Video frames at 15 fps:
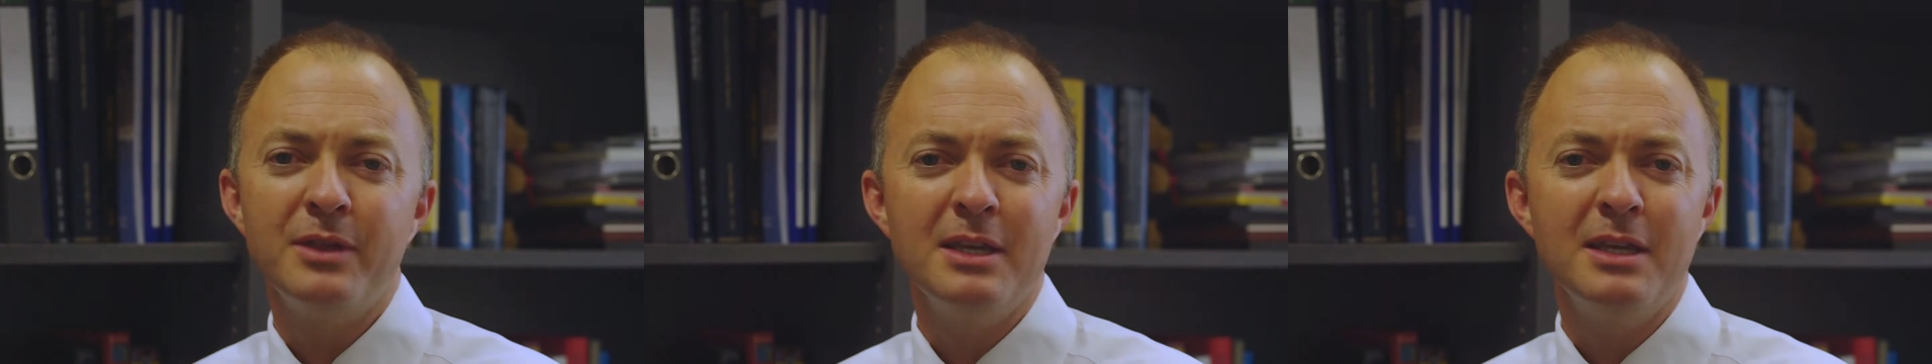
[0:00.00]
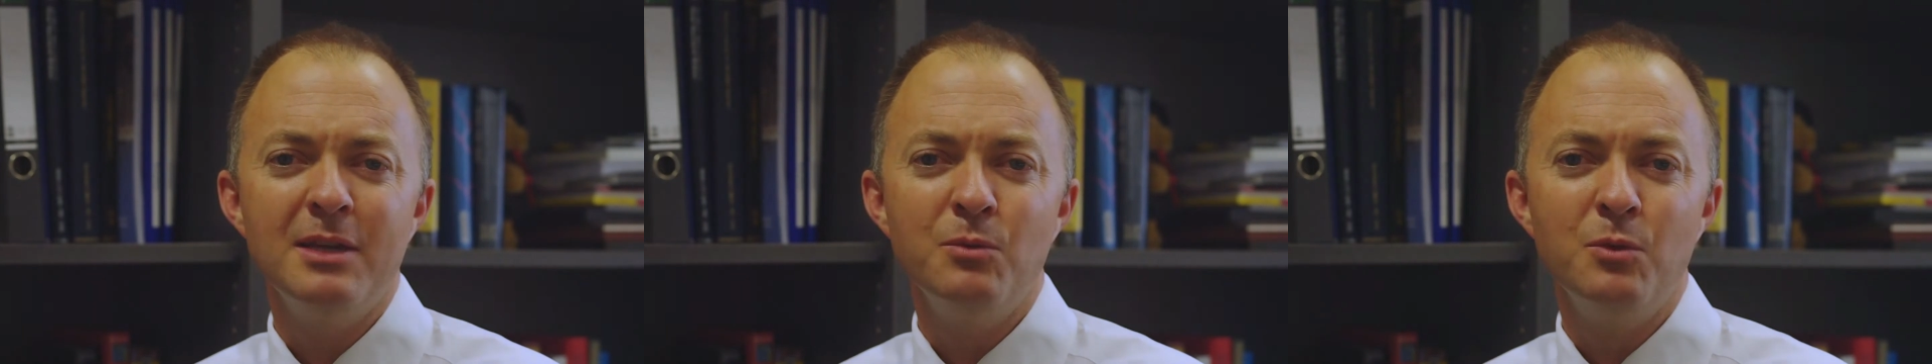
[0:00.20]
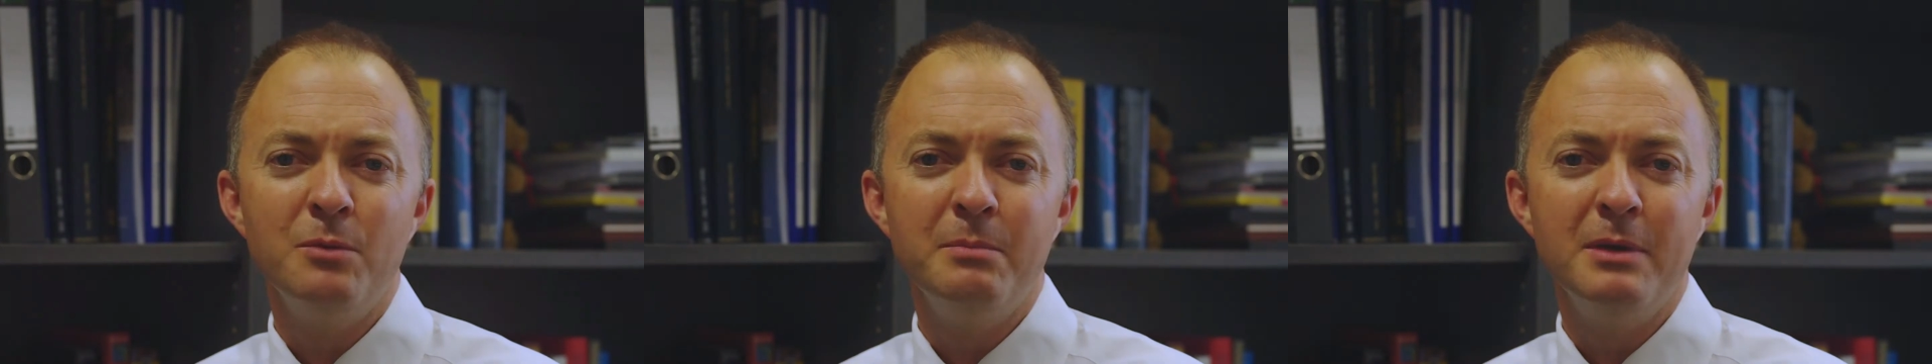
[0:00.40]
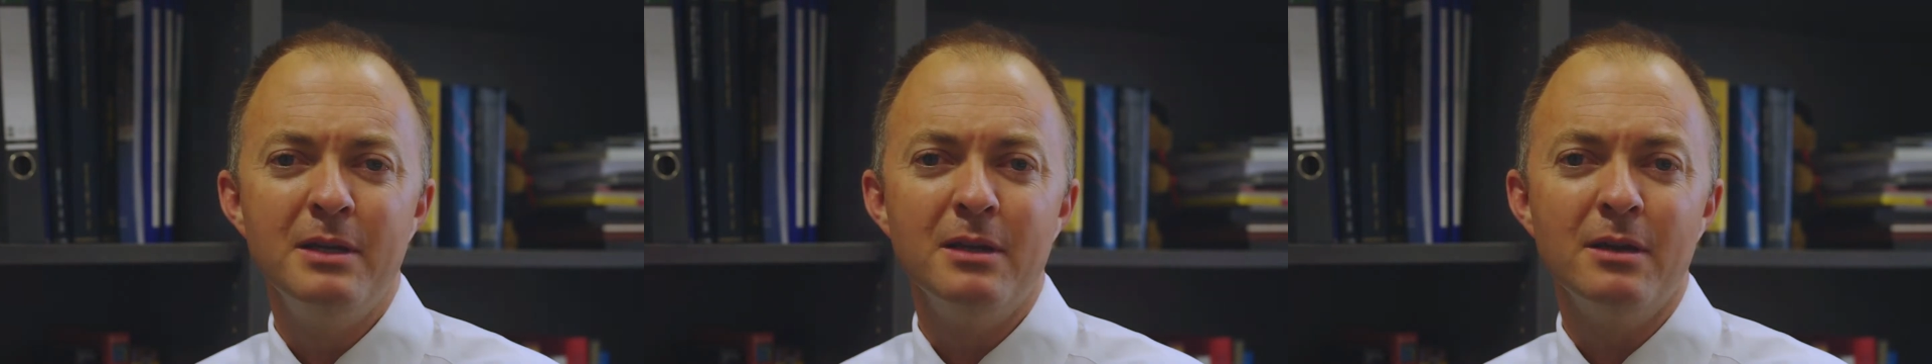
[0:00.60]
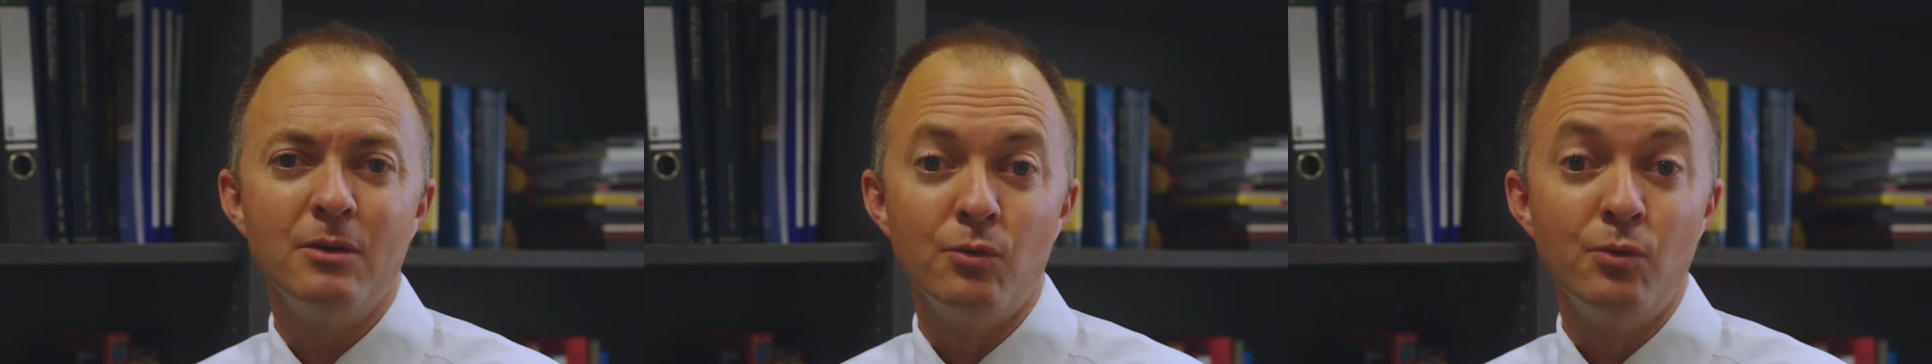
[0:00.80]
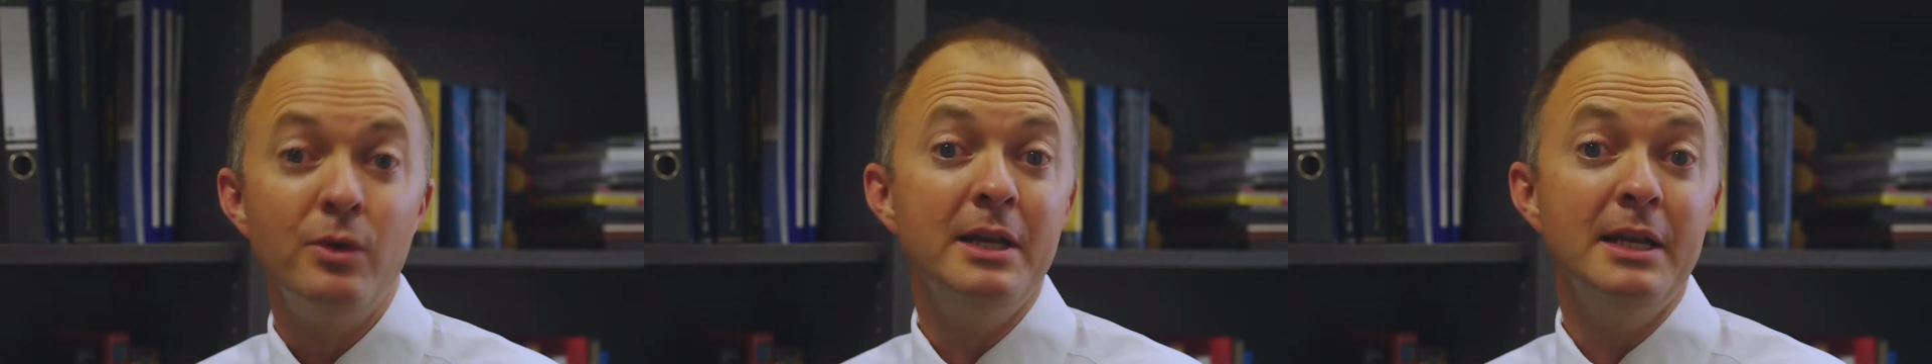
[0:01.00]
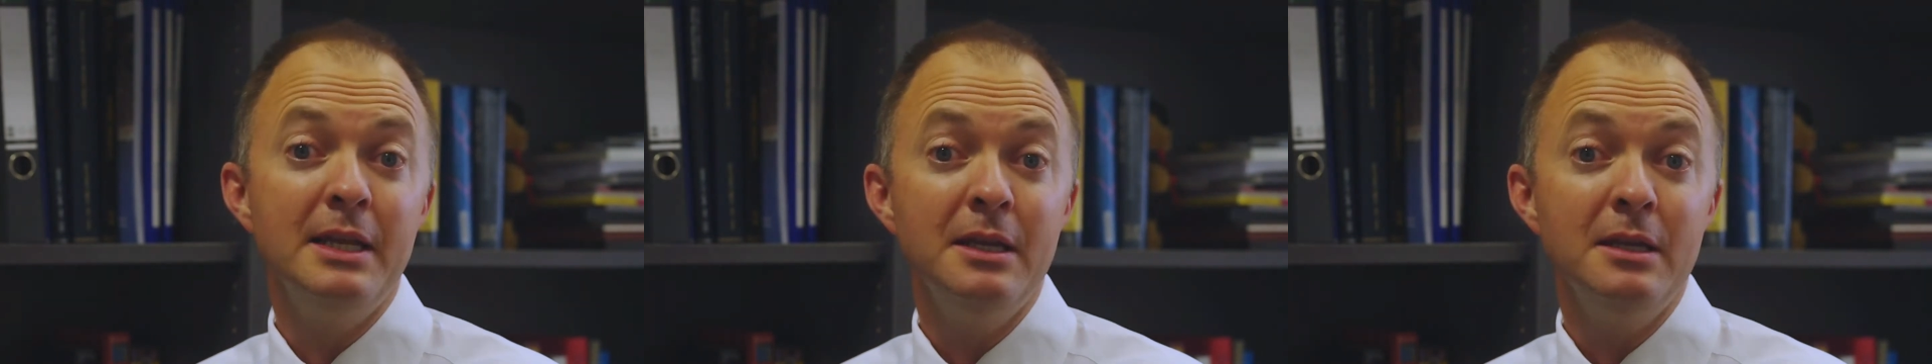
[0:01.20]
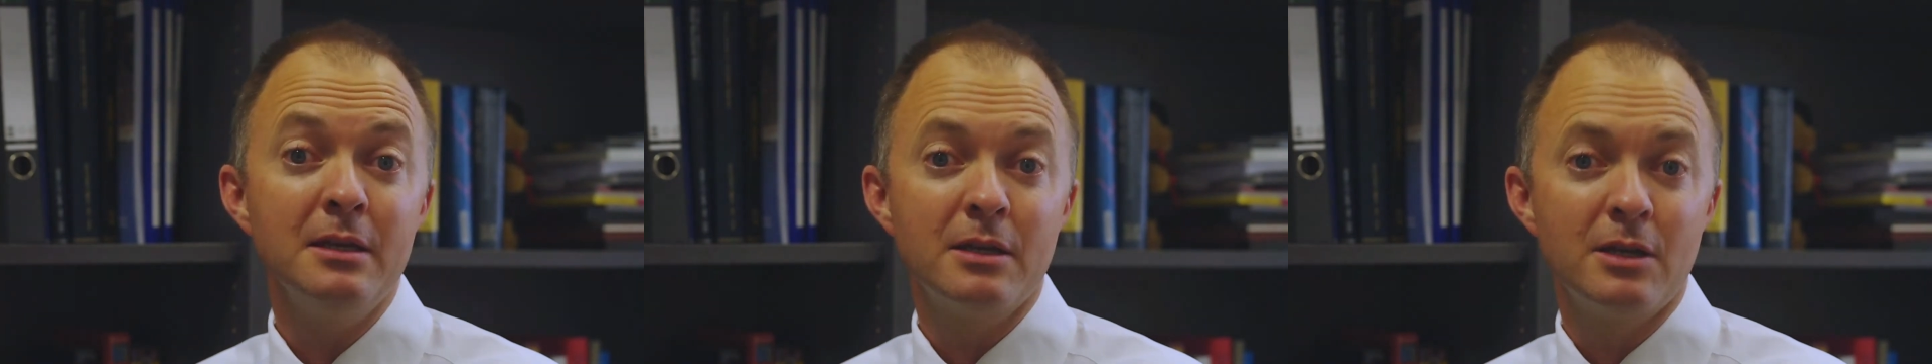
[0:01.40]
think he would be
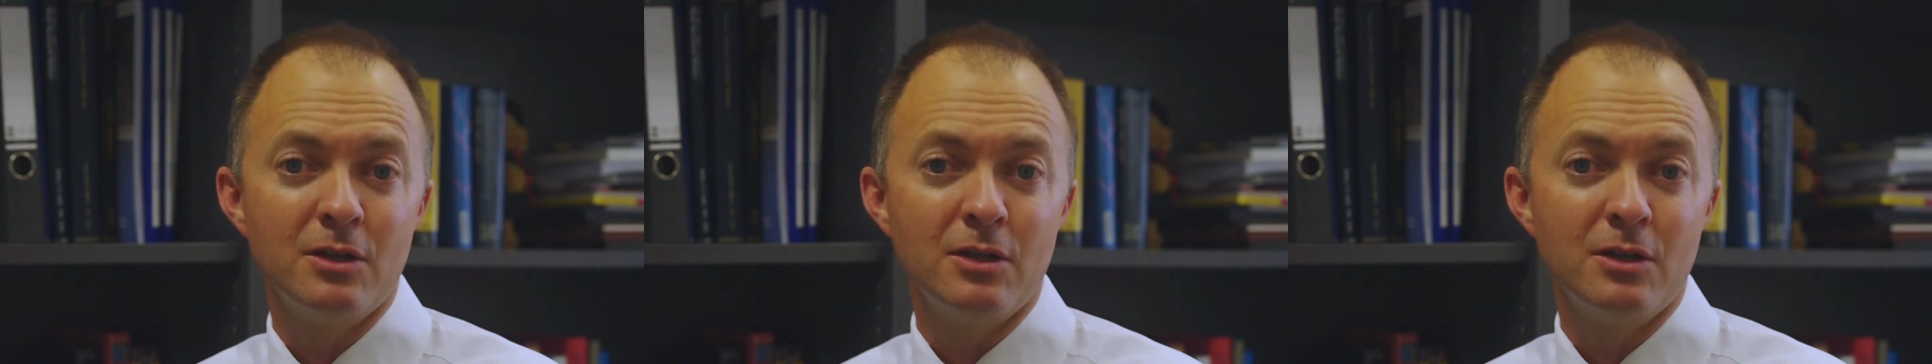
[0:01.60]
really